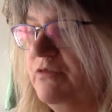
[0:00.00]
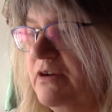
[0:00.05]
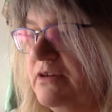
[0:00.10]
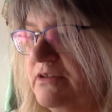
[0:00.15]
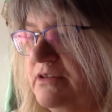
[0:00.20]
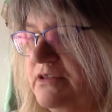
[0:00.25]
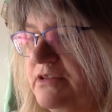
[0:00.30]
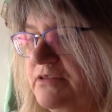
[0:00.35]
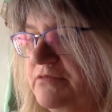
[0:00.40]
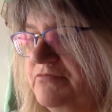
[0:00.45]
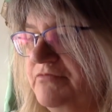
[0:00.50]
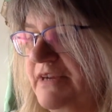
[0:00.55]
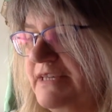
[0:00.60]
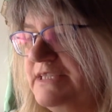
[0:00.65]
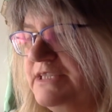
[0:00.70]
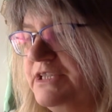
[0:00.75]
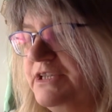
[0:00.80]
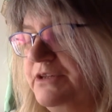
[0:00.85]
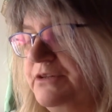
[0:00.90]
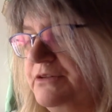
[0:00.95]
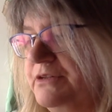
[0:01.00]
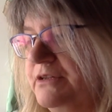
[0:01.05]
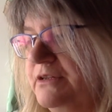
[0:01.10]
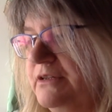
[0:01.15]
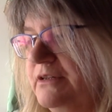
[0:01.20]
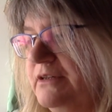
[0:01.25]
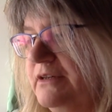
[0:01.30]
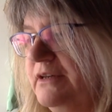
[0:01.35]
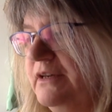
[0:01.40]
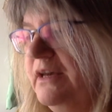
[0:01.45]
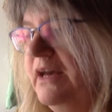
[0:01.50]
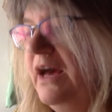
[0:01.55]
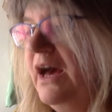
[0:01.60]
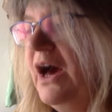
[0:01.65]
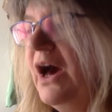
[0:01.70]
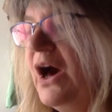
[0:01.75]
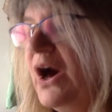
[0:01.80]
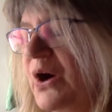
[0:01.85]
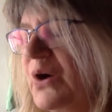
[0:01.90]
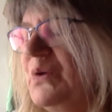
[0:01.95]
rather than rescued.
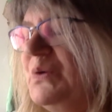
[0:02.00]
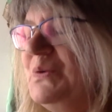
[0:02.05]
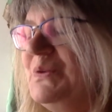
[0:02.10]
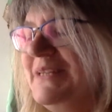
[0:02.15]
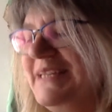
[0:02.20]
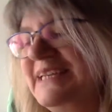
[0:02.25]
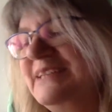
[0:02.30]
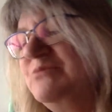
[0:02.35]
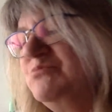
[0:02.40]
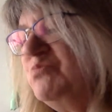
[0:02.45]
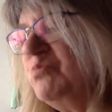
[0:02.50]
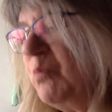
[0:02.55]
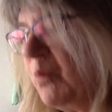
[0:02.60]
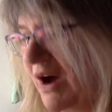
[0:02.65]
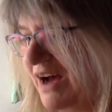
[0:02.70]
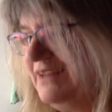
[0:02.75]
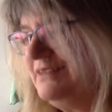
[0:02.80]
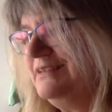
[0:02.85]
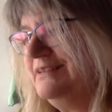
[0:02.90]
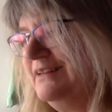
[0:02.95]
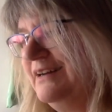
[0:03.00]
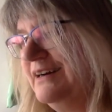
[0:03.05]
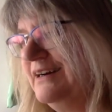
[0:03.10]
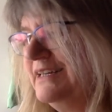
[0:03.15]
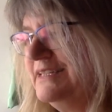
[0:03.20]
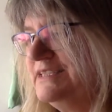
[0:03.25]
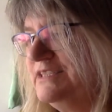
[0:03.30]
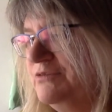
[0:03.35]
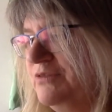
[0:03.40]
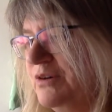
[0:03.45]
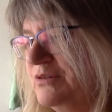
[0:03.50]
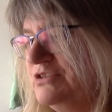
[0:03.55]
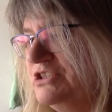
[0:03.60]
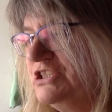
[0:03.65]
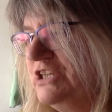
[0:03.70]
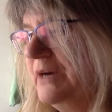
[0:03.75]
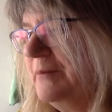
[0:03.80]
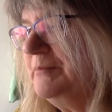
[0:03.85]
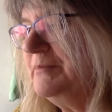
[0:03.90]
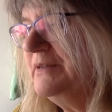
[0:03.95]
"Hole in one, Ida, old
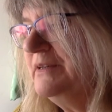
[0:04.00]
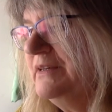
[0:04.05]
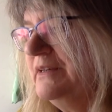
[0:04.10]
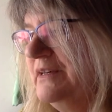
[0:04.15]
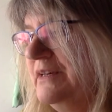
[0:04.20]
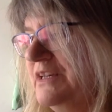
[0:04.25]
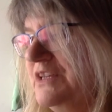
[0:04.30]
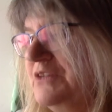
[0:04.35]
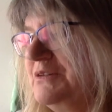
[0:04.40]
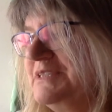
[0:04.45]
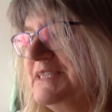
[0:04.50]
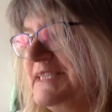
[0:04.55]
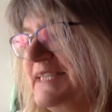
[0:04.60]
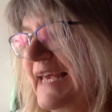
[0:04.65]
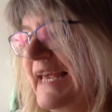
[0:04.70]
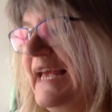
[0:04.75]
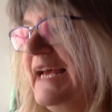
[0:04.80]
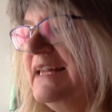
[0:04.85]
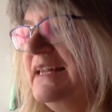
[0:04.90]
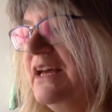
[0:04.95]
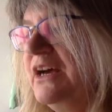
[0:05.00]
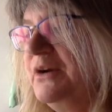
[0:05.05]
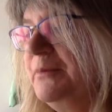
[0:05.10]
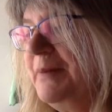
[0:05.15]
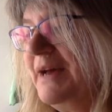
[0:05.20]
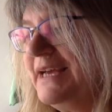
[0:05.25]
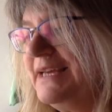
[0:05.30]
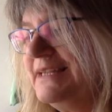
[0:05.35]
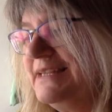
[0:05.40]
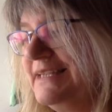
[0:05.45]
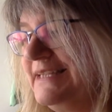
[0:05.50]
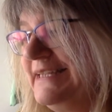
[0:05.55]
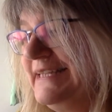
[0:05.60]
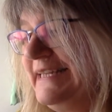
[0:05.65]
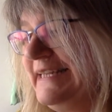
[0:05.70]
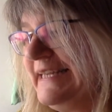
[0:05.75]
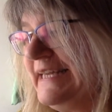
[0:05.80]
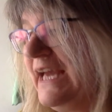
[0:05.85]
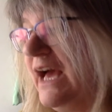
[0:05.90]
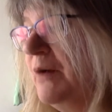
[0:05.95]
chum. You can say hello back at the
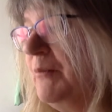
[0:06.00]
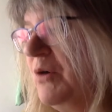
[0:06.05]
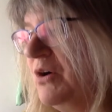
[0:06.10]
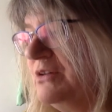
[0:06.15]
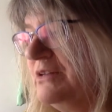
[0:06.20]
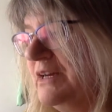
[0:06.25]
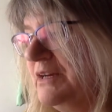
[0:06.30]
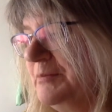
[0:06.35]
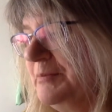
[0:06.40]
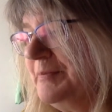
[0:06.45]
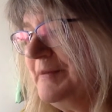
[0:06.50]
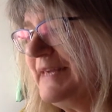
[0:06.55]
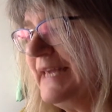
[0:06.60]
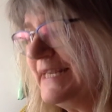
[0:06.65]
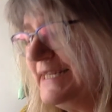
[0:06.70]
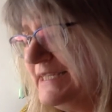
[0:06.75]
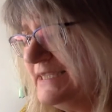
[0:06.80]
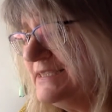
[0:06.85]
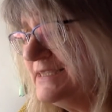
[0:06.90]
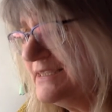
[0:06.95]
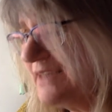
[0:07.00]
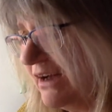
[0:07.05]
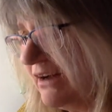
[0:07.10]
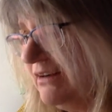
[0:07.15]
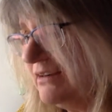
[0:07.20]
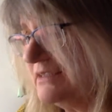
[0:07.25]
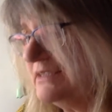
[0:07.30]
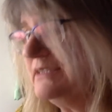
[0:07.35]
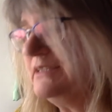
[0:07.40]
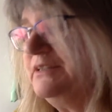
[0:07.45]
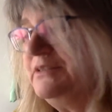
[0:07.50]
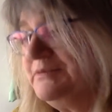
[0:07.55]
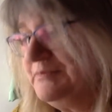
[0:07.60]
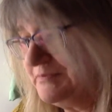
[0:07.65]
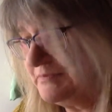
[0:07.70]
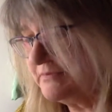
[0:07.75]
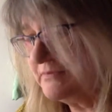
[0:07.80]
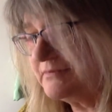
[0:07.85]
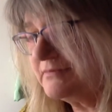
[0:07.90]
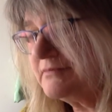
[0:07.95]
Lily. Come on, it'll be getting dark soon.
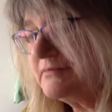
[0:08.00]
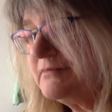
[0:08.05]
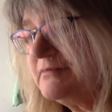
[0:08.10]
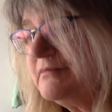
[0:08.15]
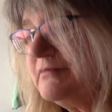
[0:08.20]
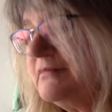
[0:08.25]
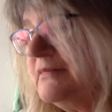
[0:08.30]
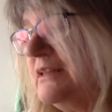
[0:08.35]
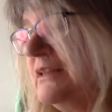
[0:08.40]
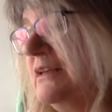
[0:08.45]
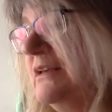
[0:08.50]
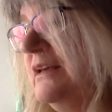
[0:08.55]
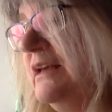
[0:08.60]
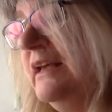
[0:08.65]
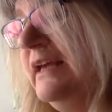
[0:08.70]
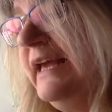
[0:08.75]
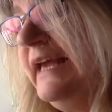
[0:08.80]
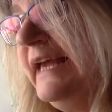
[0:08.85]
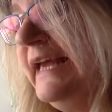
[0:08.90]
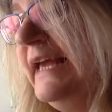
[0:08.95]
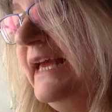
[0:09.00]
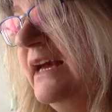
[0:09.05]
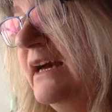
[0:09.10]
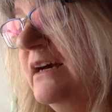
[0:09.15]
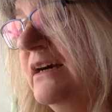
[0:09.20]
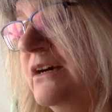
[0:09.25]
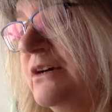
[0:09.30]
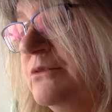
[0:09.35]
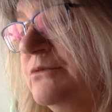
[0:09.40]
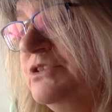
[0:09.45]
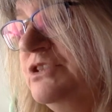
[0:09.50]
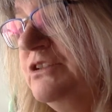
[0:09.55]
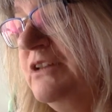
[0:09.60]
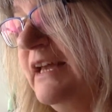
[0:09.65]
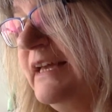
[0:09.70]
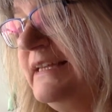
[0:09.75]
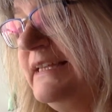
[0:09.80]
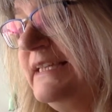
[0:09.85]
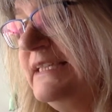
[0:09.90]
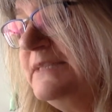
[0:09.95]
Here, would you
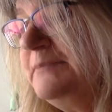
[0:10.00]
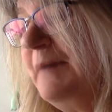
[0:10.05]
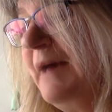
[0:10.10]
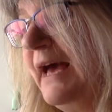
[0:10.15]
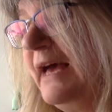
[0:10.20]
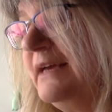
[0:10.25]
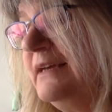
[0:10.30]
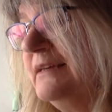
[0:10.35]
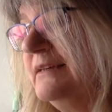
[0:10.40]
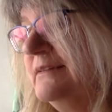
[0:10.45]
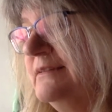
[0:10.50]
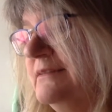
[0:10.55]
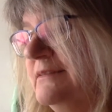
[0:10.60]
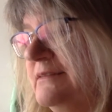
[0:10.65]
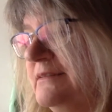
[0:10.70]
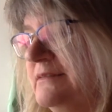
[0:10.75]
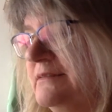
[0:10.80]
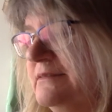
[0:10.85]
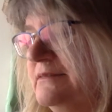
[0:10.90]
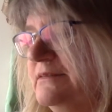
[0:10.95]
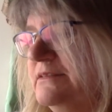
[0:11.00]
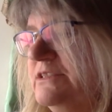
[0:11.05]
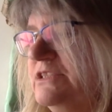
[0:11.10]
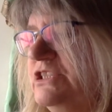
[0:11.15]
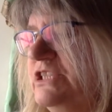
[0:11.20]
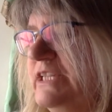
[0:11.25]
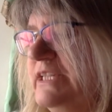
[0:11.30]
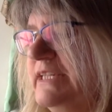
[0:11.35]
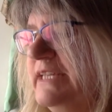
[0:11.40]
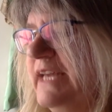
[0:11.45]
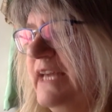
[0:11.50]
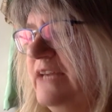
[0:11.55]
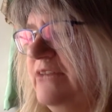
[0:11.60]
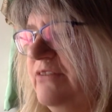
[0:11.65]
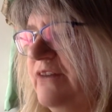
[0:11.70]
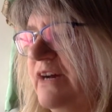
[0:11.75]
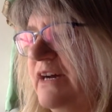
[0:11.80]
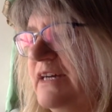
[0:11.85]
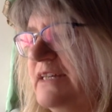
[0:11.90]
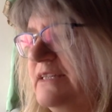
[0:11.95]
like these back?" Gin gave
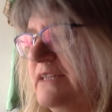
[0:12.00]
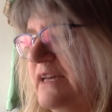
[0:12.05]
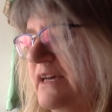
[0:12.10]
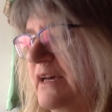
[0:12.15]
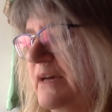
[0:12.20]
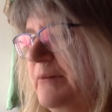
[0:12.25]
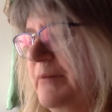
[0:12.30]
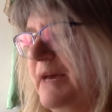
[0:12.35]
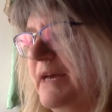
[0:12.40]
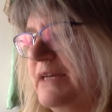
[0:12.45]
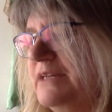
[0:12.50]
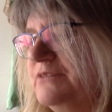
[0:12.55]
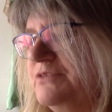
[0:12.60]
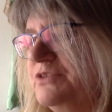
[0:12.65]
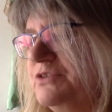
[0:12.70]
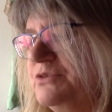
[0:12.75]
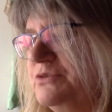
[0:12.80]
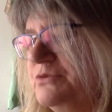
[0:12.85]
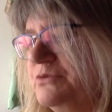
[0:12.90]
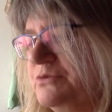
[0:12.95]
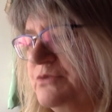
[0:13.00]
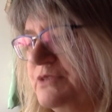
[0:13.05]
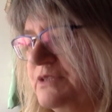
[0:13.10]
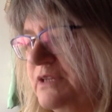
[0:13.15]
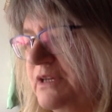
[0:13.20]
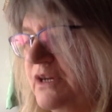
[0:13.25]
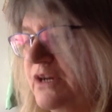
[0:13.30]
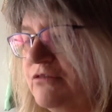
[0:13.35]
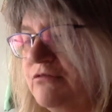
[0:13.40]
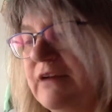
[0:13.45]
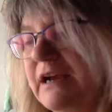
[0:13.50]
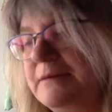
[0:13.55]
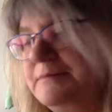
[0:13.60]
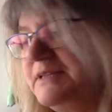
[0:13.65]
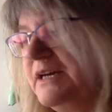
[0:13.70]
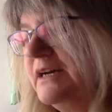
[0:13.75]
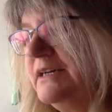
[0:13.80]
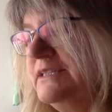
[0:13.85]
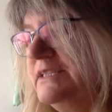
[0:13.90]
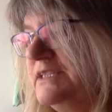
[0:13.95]
Ida her bag of tools, grabbed
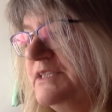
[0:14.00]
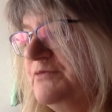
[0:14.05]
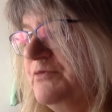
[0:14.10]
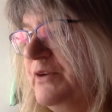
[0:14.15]
Ida's